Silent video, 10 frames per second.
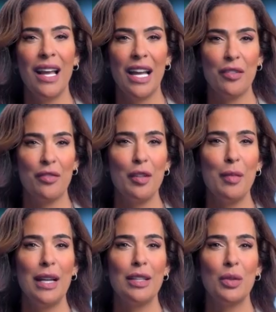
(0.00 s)
And
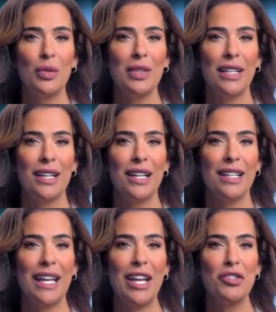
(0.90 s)
Film Al-Ula,
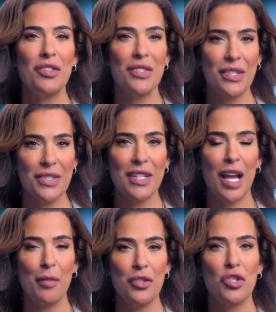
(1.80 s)
an agency
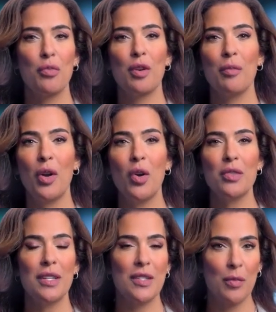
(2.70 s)
established to
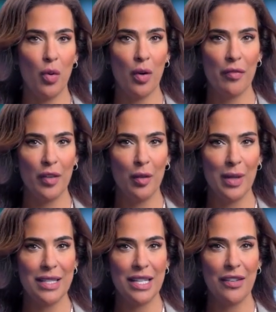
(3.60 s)
promote and support film
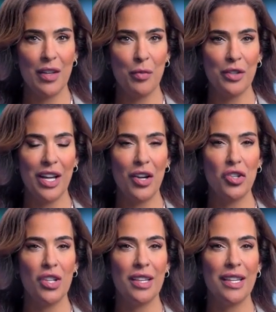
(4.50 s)
and TV
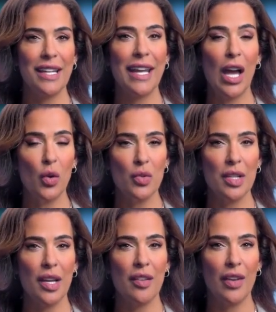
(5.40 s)
production in the
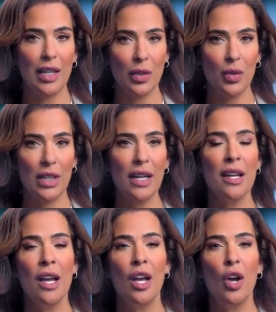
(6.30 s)
county of
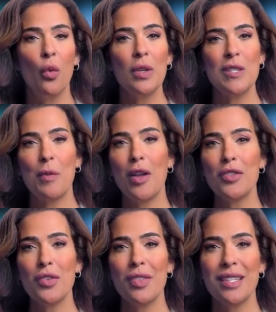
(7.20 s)
Al-Ula, will
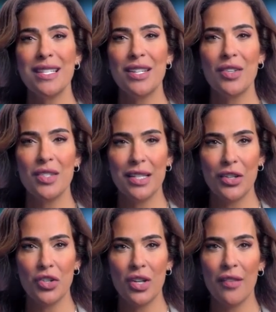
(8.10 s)
sponsor this year's
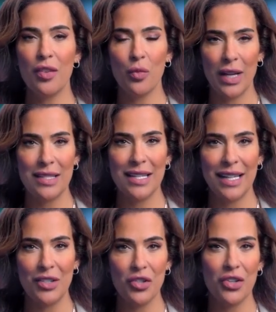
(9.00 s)
edition of the Red
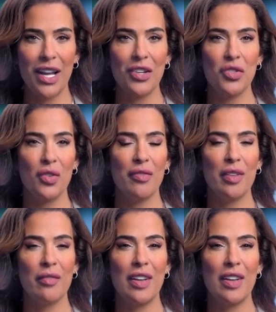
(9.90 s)
Sea International Film